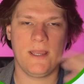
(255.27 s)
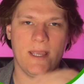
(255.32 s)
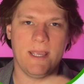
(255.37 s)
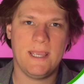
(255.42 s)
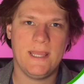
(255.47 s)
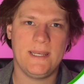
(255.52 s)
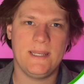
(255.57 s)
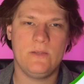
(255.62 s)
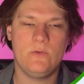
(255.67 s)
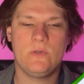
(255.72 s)

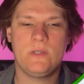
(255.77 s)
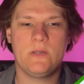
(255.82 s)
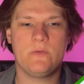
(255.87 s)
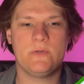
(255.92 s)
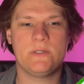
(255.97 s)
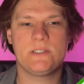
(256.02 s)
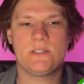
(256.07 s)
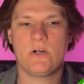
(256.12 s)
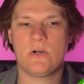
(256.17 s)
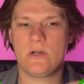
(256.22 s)
And then you can
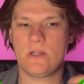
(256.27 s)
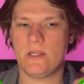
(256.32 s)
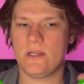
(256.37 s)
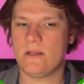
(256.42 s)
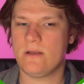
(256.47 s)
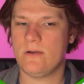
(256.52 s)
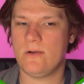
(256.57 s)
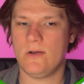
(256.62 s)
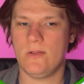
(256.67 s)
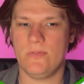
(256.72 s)
retarget
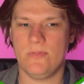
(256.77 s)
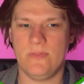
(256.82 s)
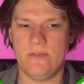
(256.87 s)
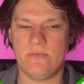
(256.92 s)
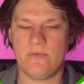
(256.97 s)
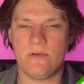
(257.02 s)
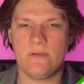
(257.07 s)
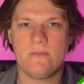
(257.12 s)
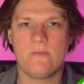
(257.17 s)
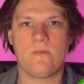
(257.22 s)
on
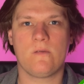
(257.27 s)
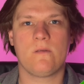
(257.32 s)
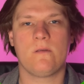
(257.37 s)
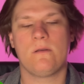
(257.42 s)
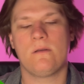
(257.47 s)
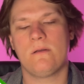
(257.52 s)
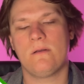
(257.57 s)
different